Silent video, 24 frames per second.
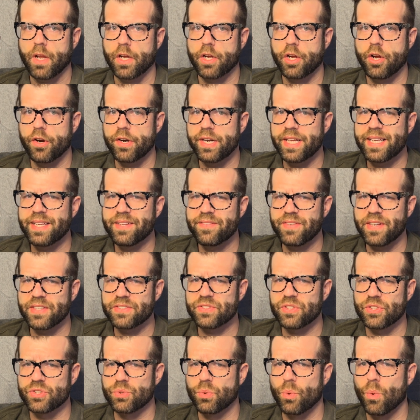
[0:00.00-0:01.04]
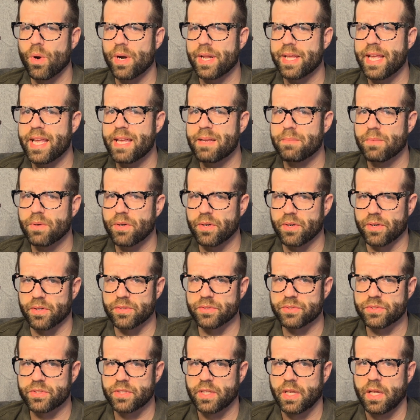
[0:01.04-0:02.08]
Kearney confessed to 28
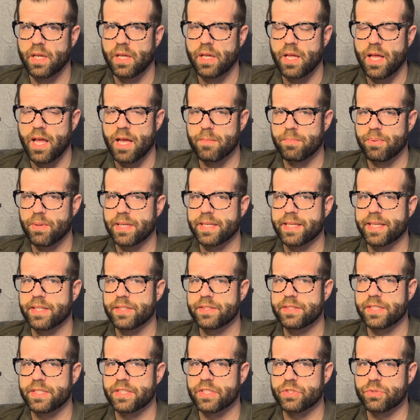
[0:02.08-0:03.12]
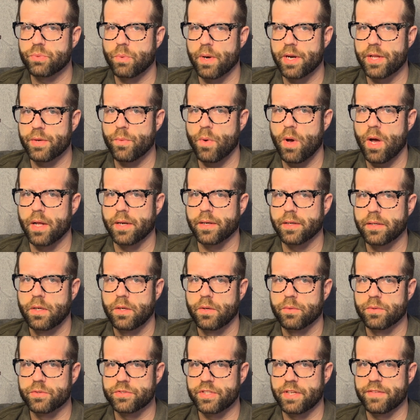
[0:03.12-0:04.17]
murders and pled guilty to 21,
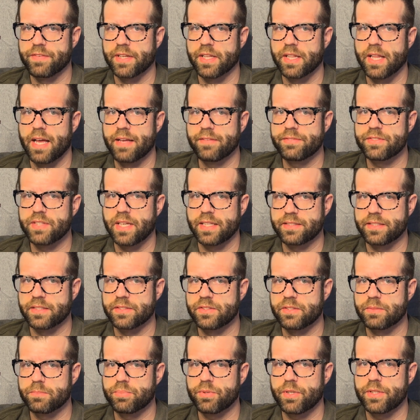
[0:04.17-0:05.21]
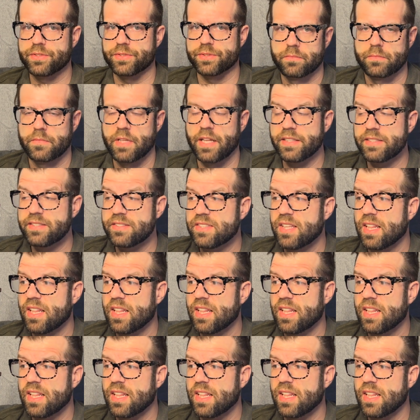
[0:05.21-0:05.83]
receiving a life sentence in prison. Now, this is a